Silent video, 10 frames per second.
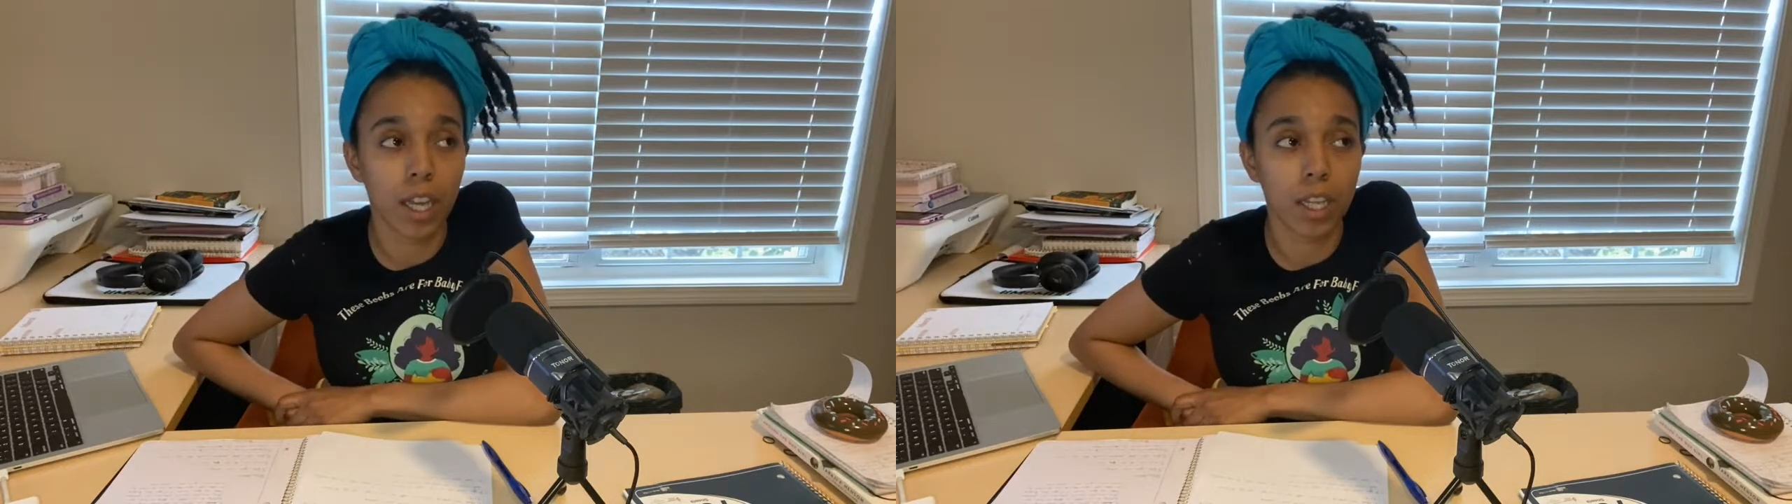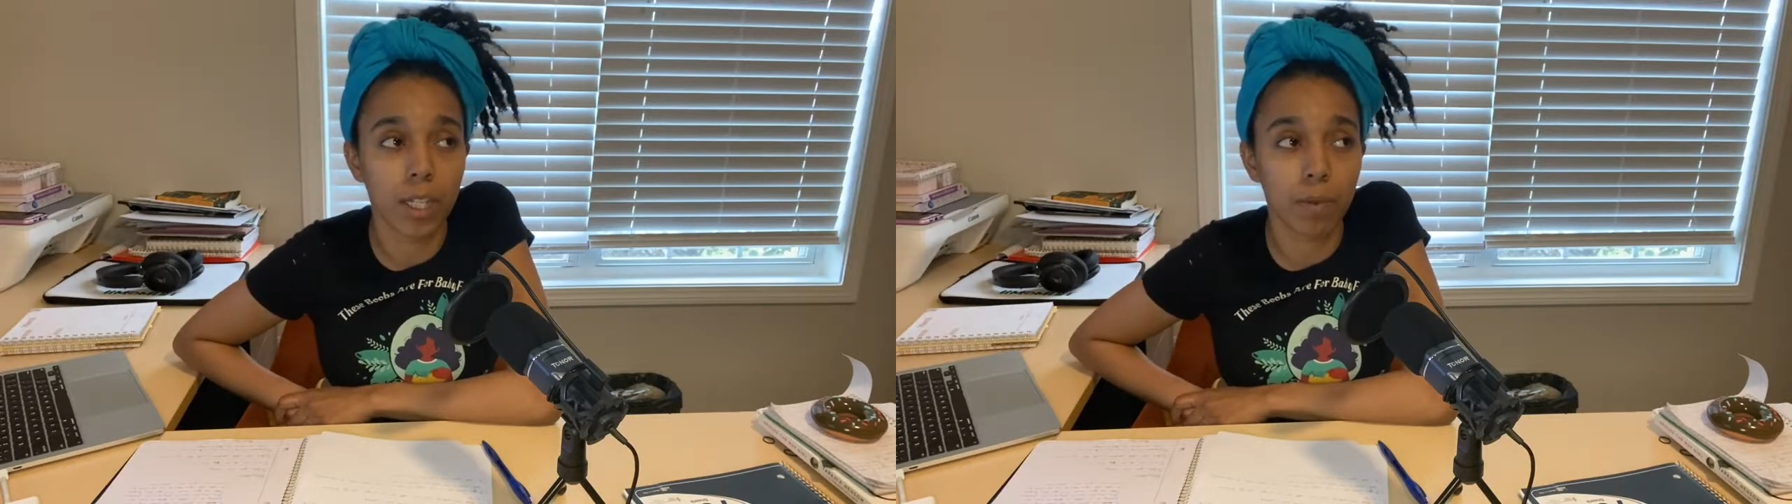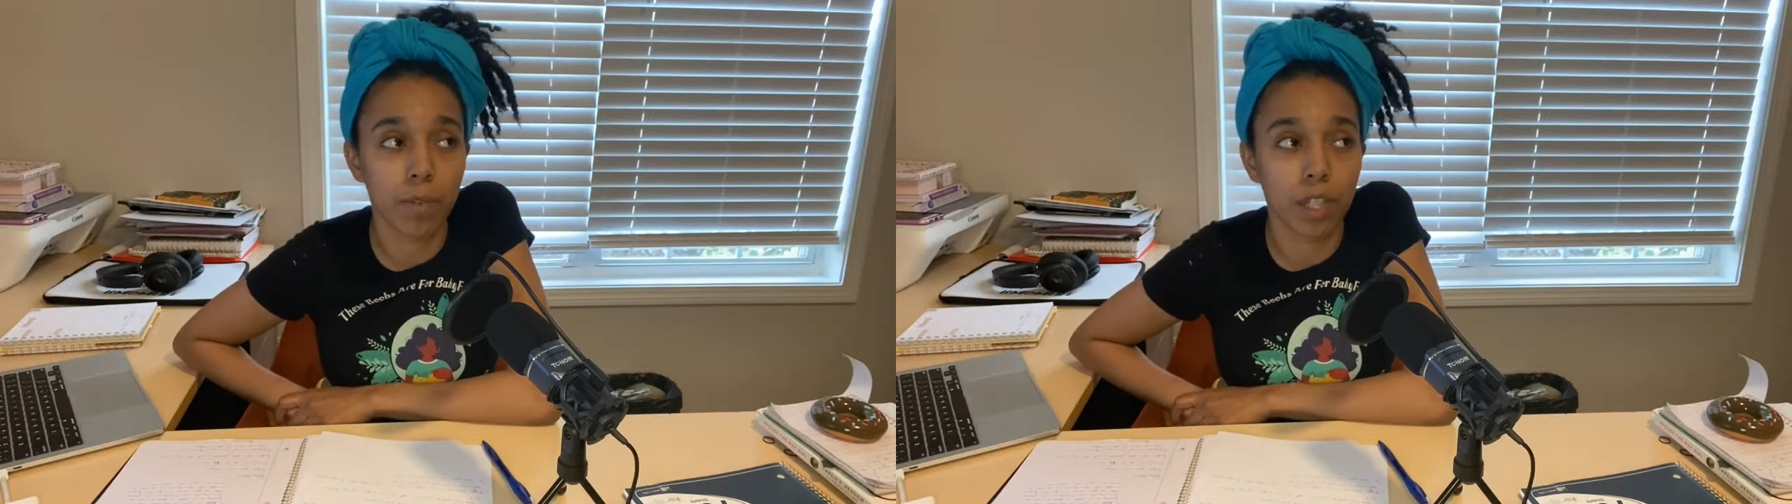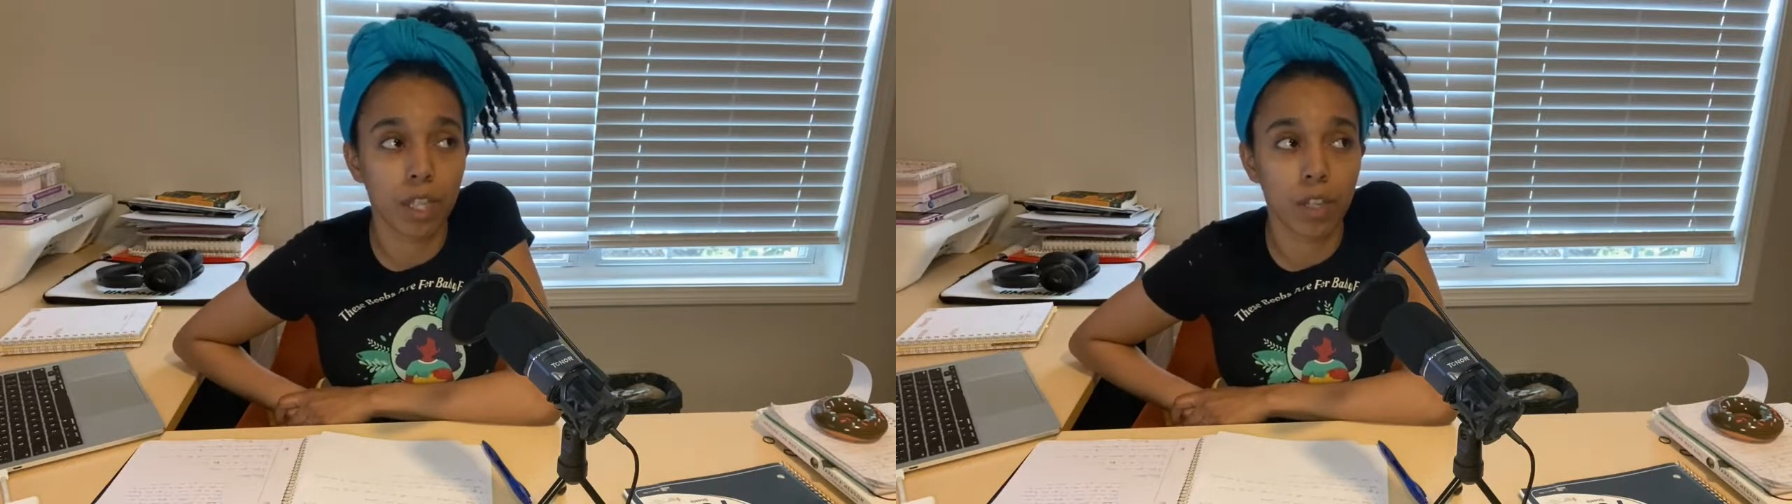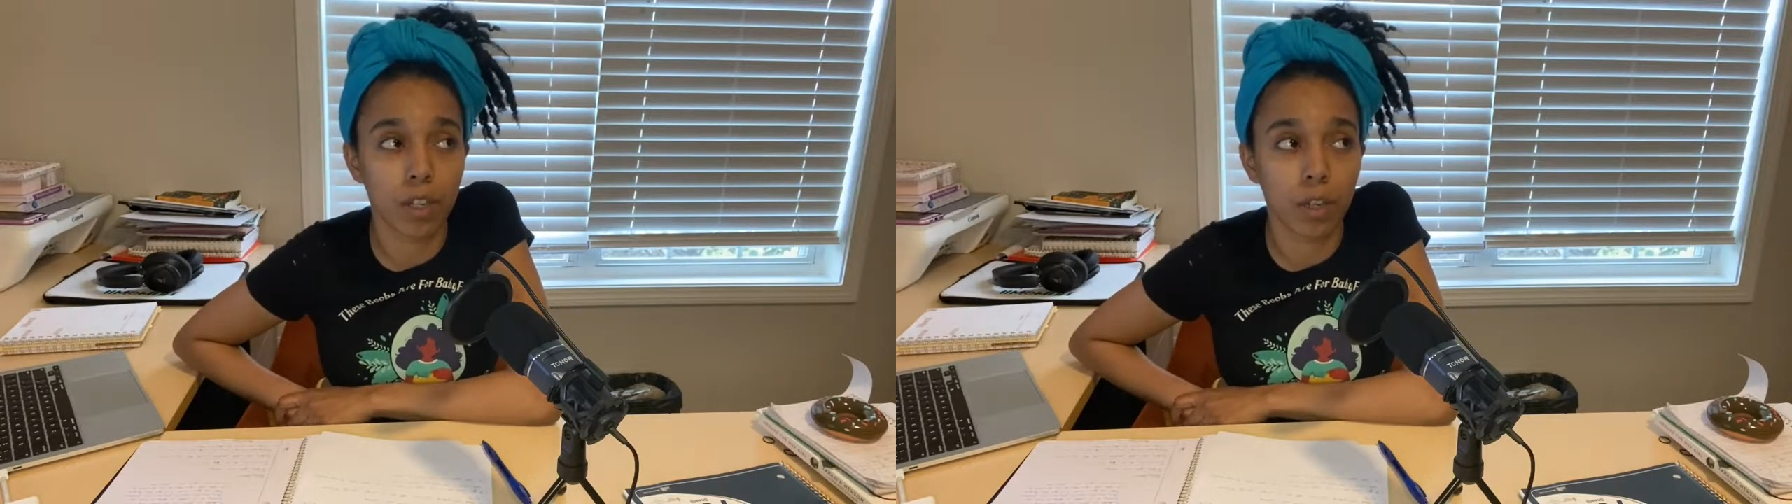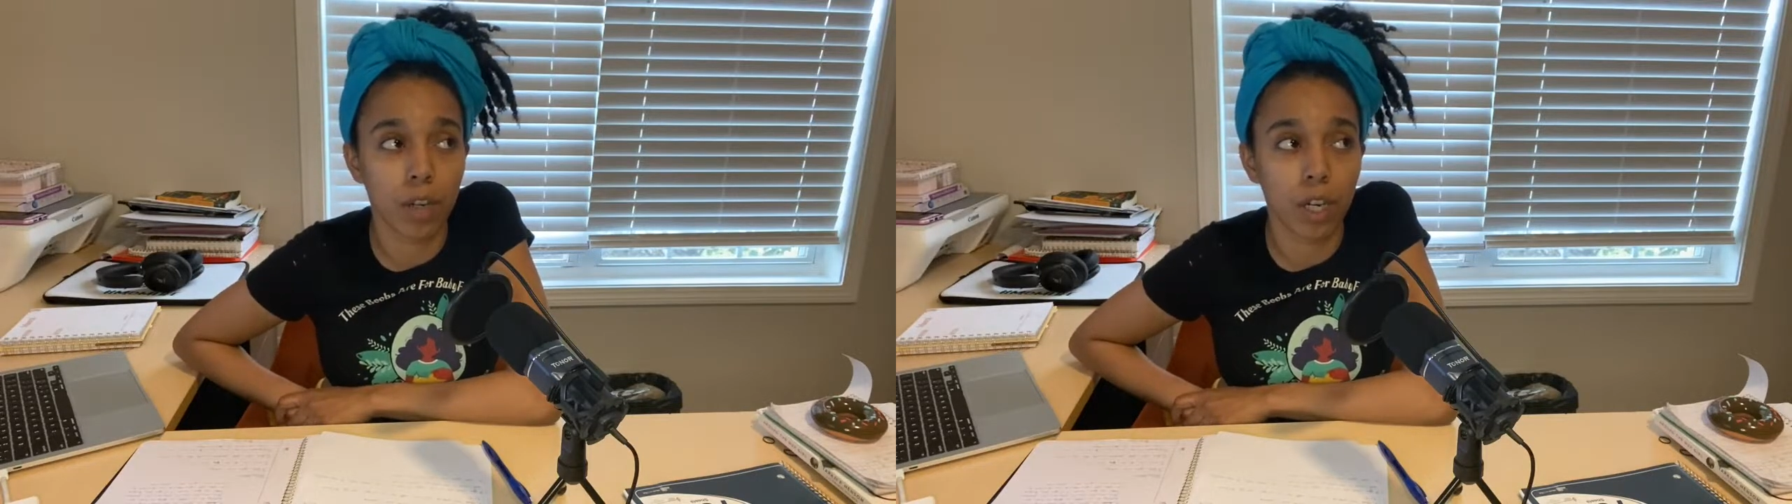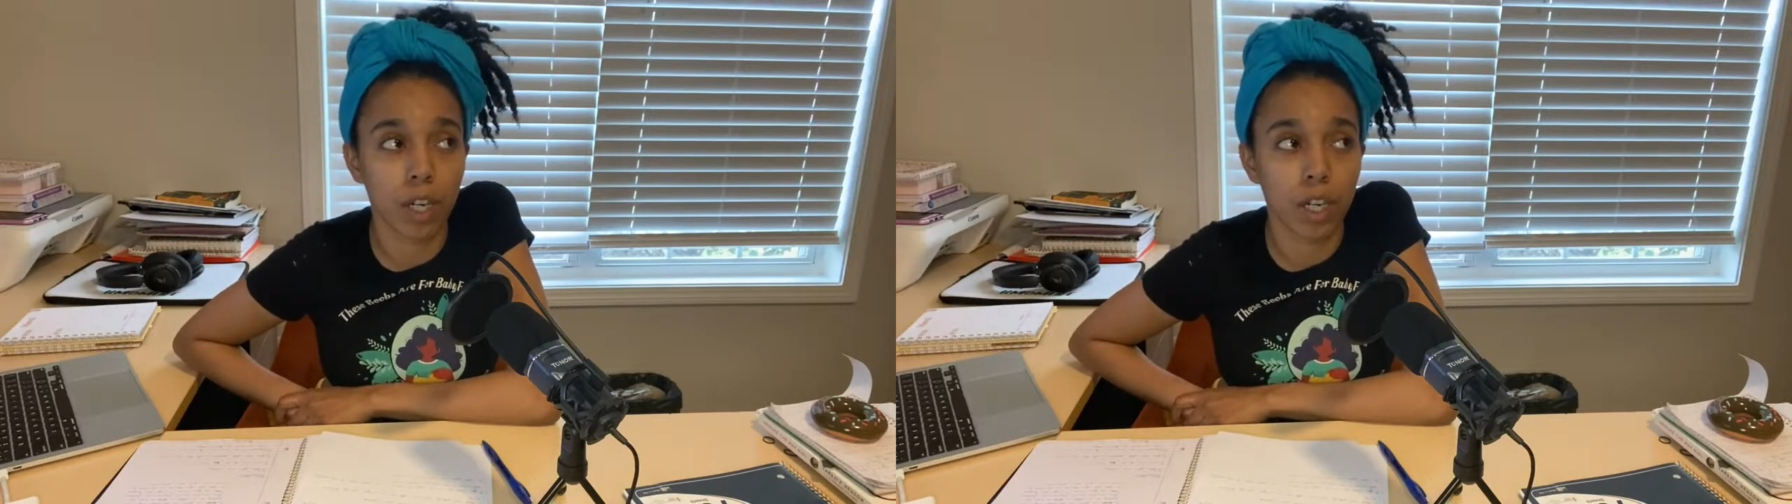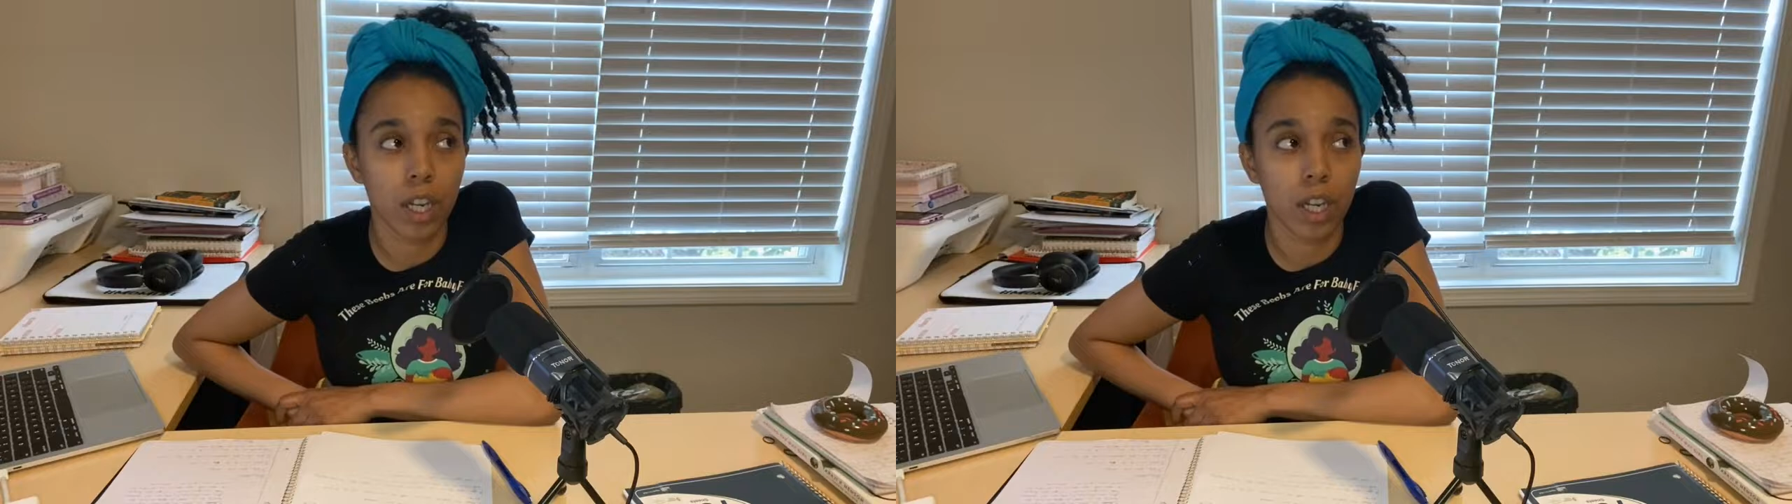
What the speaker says: This particular part.